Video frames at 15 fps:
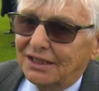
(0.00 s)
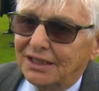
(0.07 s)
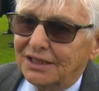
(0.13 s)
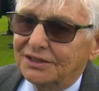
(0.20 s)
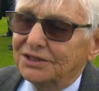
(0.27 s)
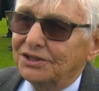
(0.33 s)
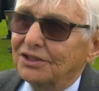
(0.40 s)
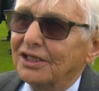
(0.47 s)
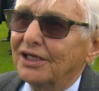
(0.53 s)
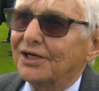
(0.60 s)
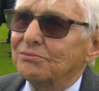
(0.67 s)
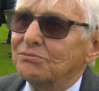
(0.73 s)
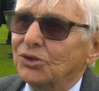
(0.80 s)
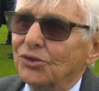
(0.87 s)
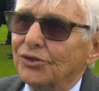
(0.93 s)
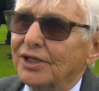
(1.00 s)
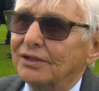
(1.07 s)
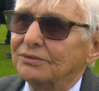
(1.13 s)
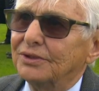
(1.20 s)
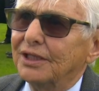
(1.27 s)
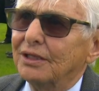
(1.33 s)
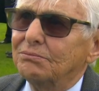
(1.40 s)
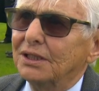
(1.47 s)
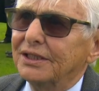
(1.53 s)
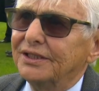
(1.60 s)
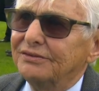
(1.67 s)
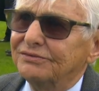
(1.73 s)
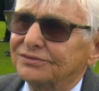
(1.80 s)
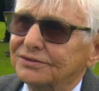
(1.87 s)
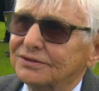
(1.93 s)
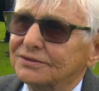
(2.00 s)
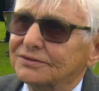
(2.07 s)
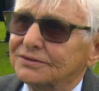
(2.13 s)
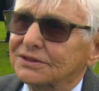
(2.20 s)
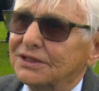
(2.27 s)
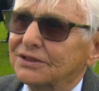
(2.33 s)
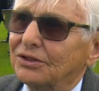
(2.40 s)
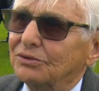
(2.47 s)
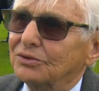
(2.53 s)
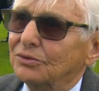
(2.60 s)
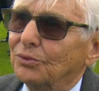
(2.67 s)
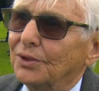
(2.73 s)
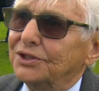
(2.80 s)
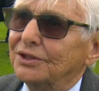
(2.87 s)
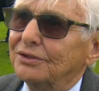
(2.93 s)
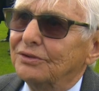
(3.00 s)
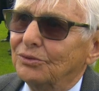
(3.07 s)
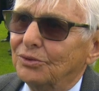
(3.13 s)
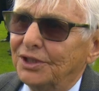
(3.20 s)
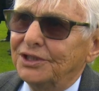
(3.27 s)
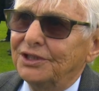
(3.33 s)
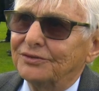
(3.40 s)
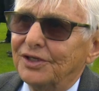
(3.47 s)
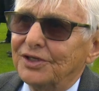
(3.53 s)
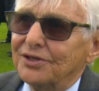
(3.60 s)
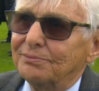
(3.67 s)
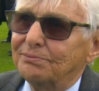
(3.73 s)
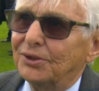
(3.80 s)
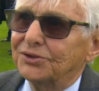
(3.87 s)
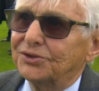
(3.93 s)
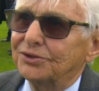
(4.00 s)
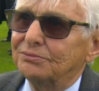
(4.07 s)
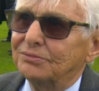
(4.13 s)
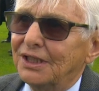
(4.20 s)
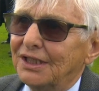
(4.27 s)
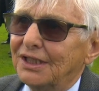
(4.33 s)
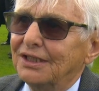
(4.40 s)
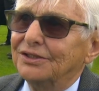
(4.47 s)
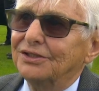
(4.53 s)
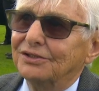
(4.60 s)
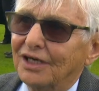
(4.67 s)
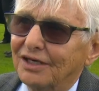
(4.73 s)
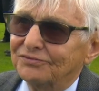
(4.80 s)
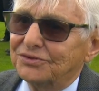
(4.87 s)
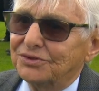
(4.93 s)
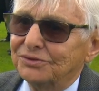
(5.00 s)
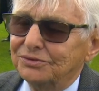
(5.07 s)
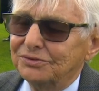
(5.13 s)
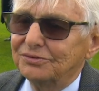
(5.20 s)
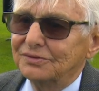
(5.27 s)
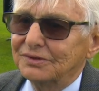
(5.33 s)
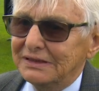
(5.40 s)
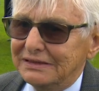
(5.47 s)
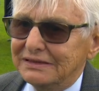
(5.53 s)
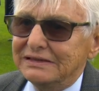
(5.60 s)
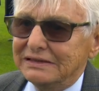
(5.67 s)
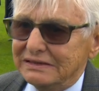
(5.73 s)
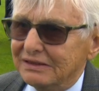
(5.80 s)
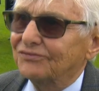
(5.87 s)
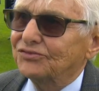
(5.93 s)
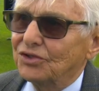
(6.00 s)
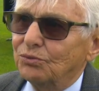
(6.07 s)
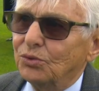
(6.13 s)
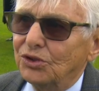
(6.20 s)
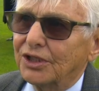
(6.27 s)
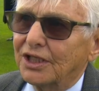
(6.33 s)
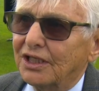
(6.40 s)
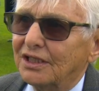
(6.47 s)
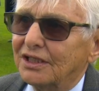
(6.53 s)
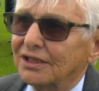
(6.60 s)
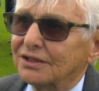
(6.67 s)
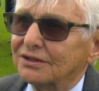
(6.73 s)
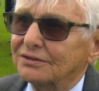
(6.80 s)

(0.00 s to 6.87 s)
And you learn more that way, I believe. You know, when you're at the bottom, you have to work hard.